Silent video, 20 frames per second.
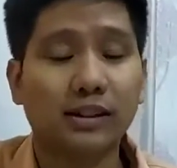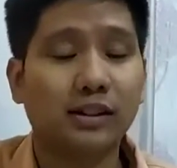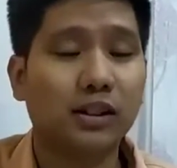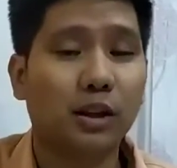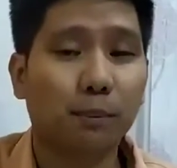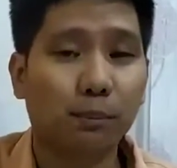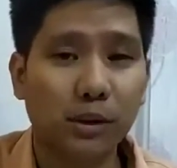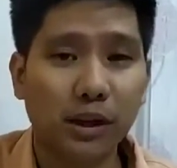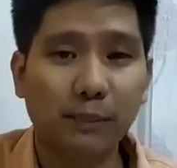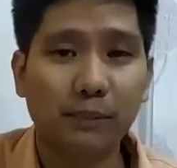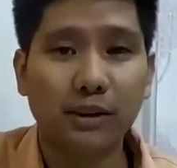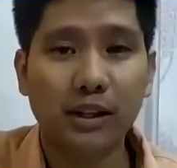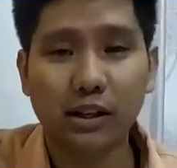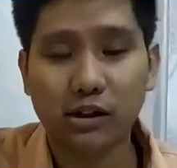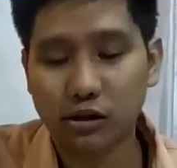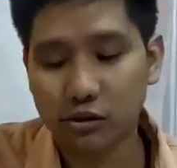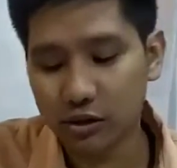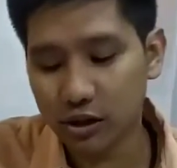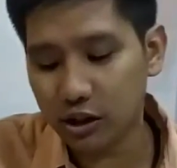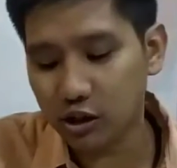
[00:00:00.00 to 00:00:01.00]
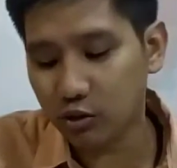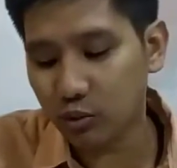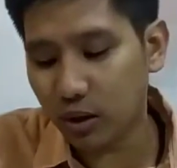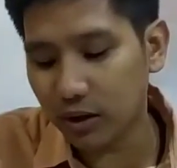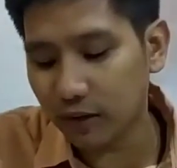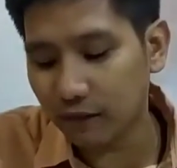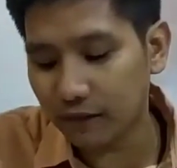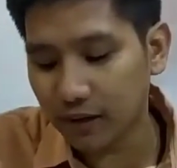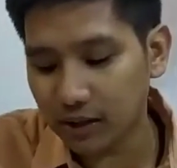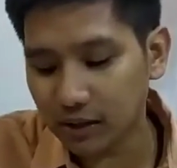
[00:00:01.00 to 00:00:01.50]
It's a privilege to each
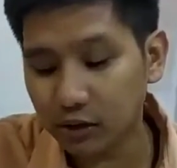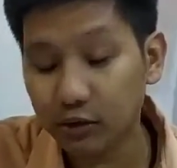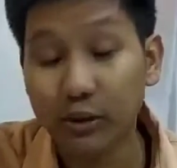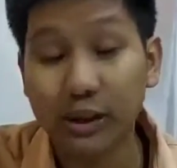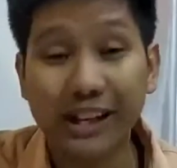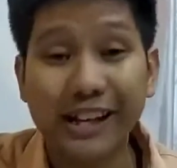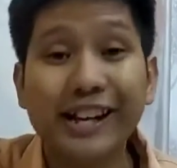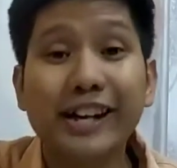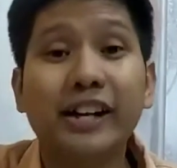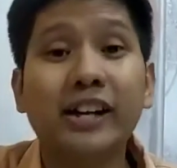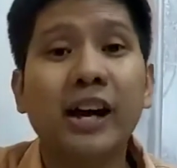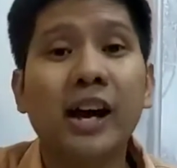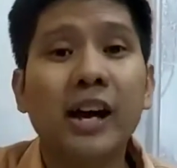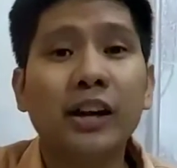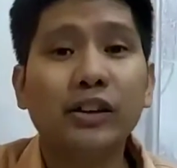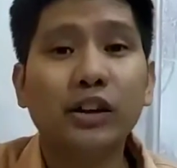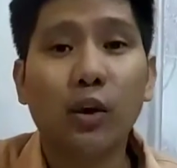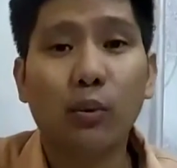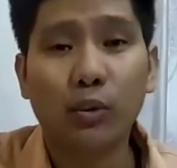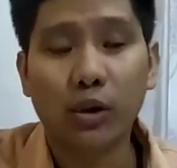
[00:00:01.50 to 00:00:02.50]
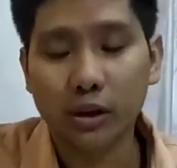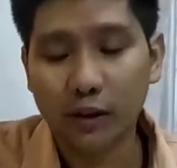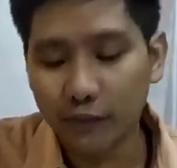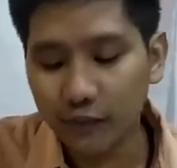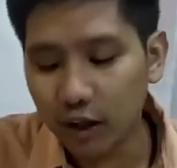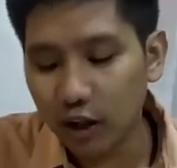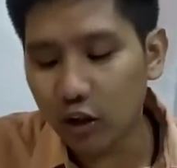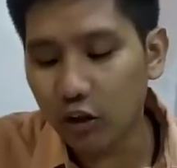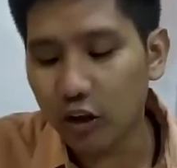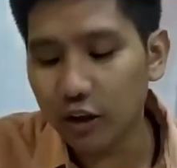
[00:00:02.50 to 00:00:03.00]
one of us to hear the word of
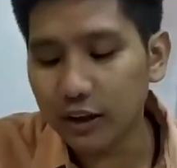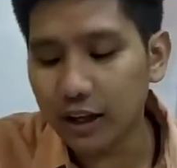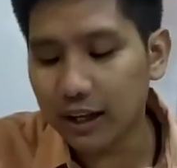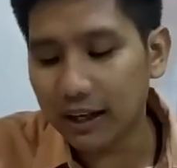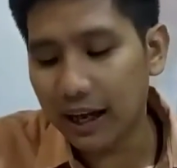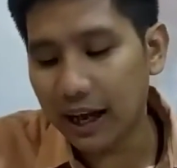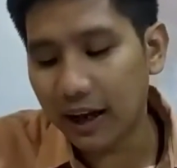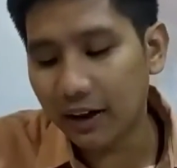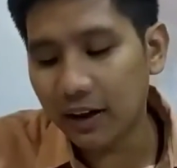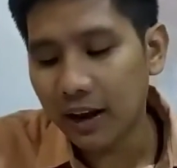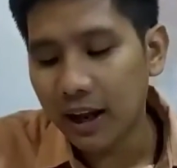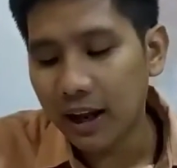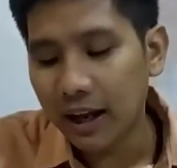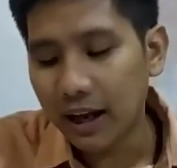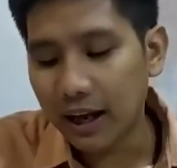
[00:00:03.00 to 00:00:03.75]
the Lord again.